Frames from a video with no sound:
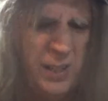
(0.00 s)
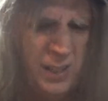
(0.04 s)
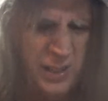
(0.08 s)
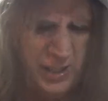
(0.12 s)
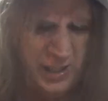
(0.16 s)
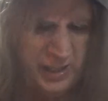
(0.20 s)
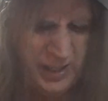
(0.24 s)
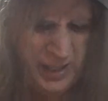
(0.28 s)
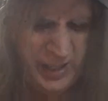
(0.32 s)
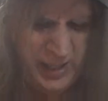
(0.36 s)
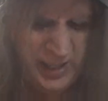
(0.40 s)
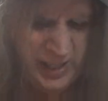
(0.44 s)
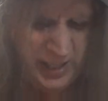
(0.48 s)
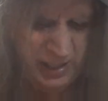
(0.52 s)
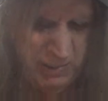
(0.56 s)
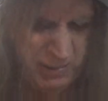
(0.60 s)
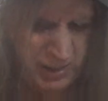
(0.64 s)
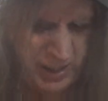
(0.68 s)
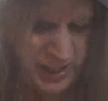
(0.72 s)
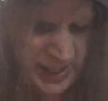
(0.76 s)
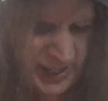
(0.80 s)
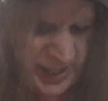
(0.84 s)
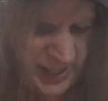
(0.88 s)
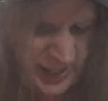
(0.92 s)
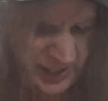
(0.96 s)

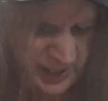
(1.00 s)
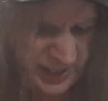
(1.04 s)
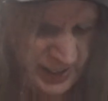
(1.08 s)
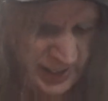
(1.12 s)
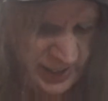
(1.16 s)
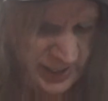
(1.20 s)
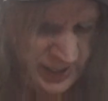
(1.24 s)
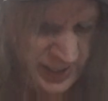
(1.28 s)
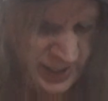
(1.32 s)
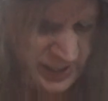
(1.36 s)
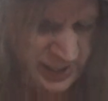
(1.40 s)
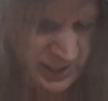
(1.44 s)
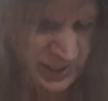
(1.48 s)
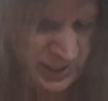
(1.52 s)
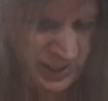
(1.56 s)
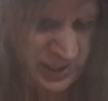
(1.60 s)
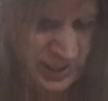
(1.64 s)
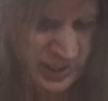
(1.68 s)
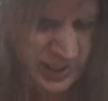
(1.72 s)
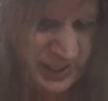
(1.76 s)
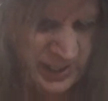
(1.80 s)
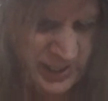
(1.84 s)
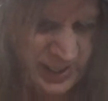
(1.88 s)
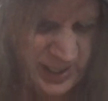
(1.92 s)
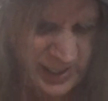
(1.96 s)
Anyway, I think that's
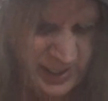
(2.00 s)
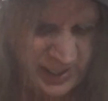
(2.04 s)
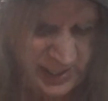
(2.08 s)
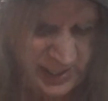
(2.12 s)
all I got to